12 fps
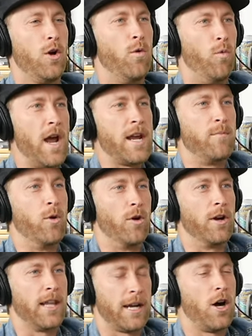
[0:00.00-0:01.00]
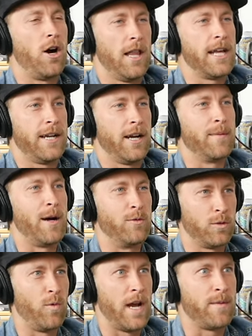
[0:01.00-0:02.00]
wakeboard, like all I cared about
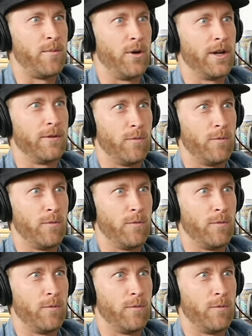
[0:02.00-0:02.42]
was wakeboarding,